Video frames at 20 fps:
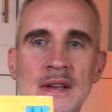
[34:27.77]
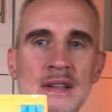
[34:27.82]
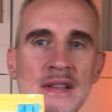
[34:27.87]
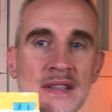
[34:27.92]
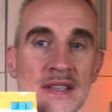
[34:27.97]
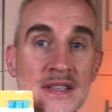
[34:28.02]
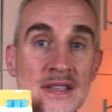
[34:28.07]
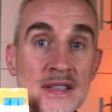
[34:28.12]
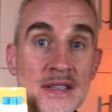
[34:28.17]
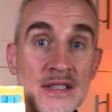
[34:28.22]

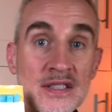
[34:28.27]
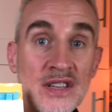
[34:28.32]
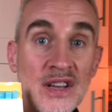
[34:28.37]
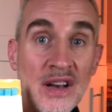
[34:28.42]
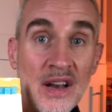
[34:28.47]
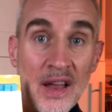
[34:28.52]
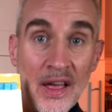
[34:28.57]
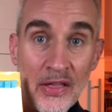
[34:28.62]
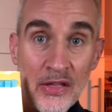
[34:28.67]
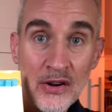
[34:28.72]
This is
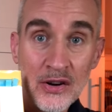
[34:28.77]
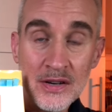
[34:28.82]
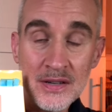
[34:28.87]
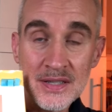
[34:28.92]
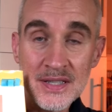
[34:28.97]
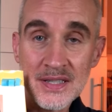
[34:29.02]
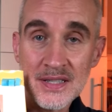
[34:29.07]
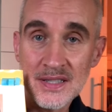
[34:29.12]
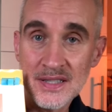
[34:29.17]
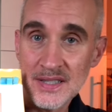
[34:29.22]
another
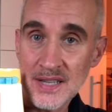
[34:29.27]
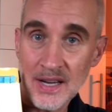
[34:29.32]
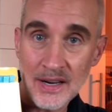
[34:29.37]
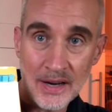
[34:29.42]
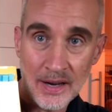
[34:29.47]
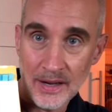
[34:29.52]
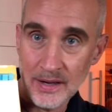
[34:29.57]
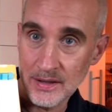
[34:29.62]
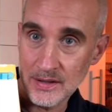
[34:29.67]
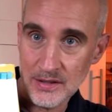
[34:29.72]

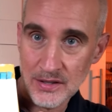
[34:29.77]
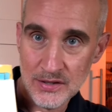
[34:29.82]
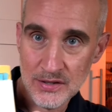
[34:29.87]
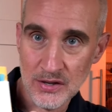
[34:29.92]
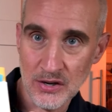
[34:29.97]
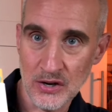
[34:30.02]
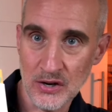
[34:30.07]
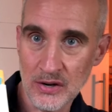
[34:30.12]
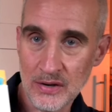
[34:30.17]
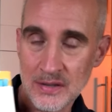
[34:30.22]
stunning
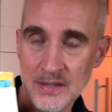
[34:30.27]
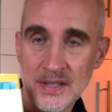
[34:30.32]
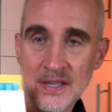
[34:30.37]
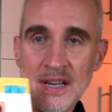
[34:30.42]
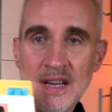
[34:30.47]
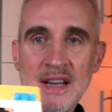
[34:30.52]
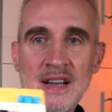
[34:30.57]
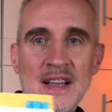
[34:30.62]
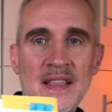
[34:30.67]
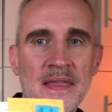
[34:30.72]
dessert
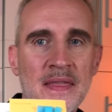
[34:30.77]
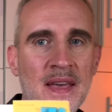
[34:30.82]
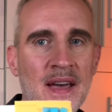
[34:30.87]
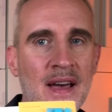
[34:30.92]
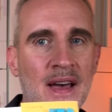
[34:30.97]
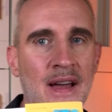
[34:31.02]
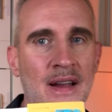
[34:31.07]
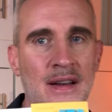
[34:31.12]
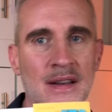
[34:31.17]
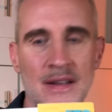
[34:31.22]

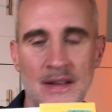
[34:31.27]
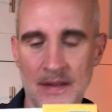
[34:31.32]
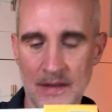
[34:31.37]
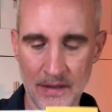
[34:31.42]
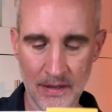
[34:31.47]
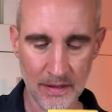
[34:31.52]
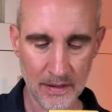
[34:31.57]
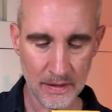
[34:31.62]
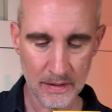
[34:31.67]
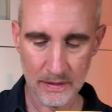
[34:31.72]
that
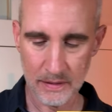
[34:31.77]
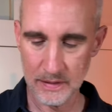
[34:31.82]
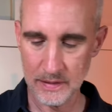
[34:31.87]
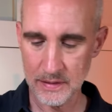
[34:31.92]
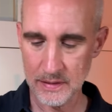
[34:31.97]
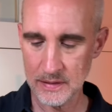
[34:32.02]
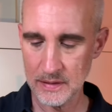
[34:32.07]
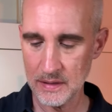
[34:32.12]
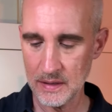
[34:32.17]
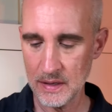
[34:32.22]

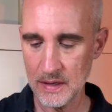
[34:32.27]
is,